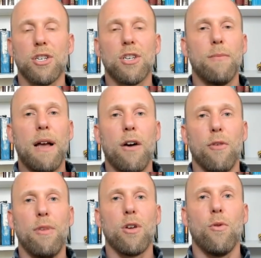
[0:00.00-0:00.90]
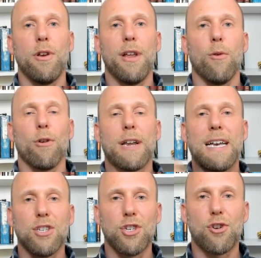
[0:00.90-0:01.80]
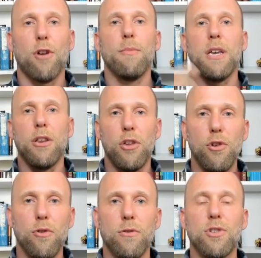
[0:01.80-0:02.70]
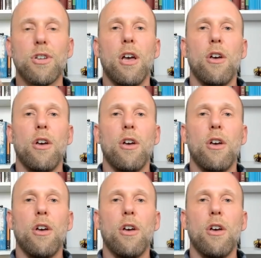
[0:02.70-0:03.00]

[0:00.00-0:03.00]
Somehow the Bitcoin network has to start being used